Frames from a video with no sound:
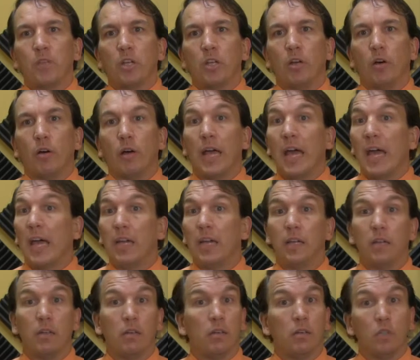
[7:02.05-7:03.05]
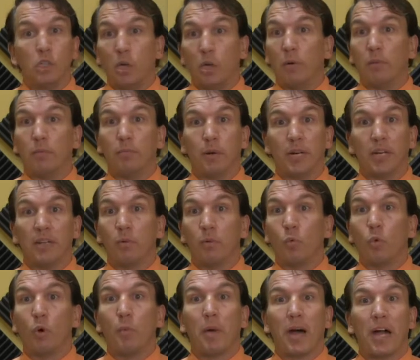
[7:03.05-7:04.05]
hey, buddy,
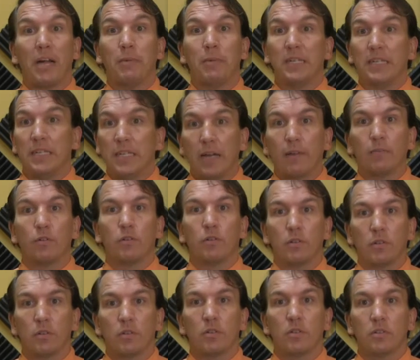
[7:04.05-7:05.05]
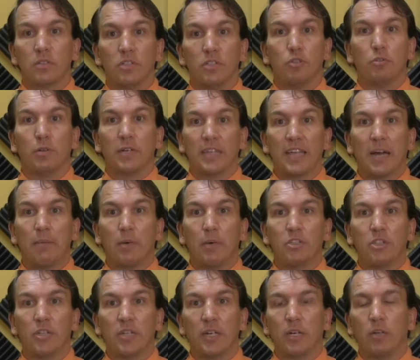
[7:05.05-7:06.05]
remind me never to drink that
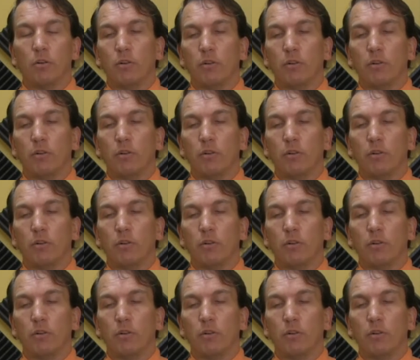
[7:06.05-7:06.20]
much again,